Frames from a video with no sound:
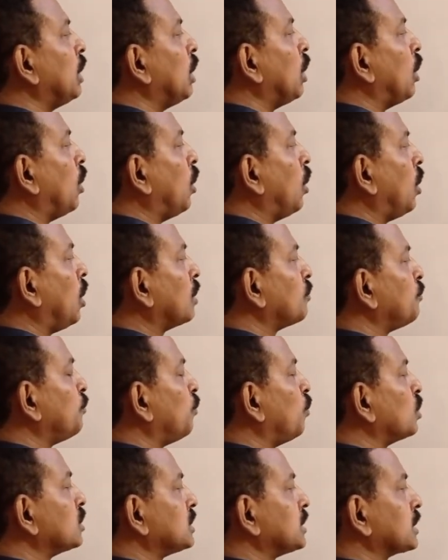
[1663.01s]
or
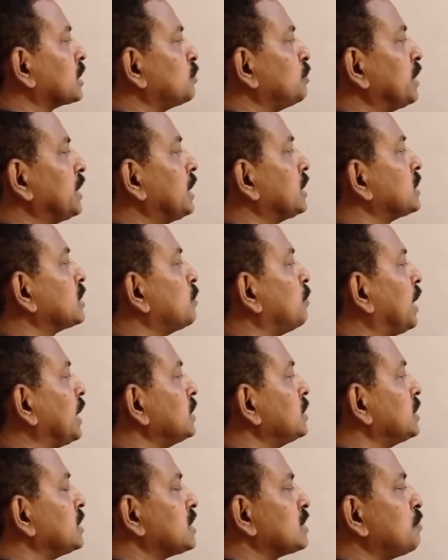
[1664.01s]
force experienced by
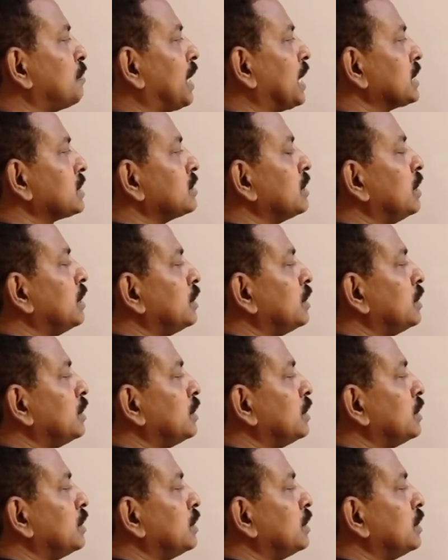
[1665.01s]
this mass